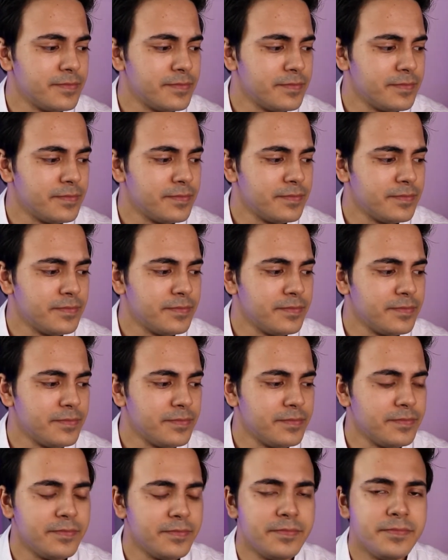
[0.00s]

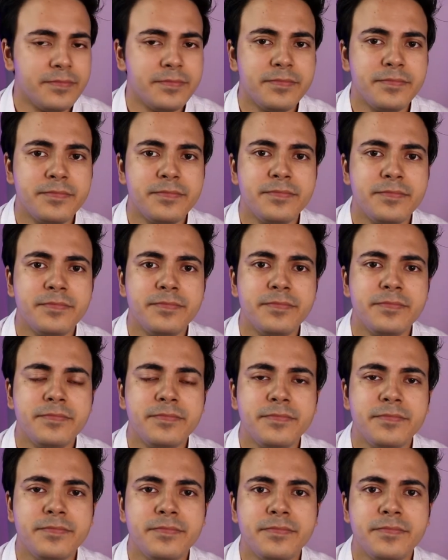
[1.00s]

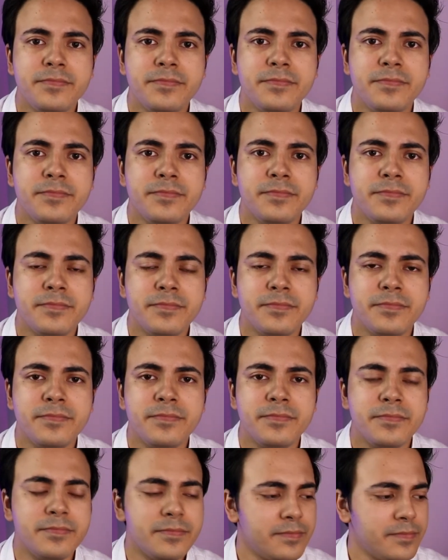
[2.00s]

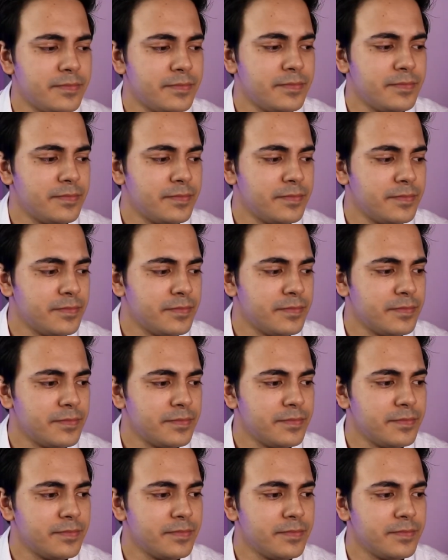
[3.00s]

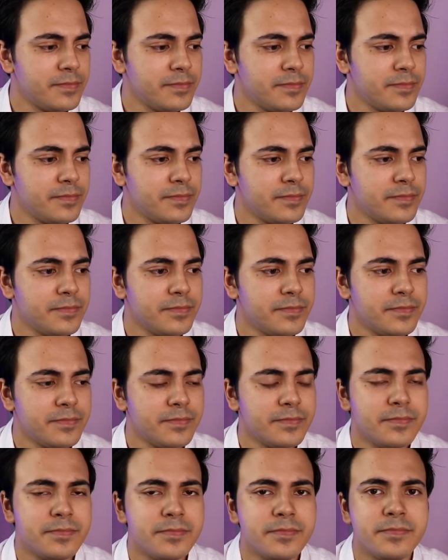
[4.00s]

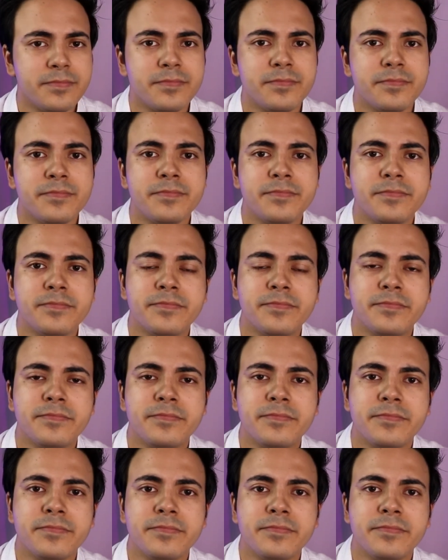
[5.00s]
[no speech]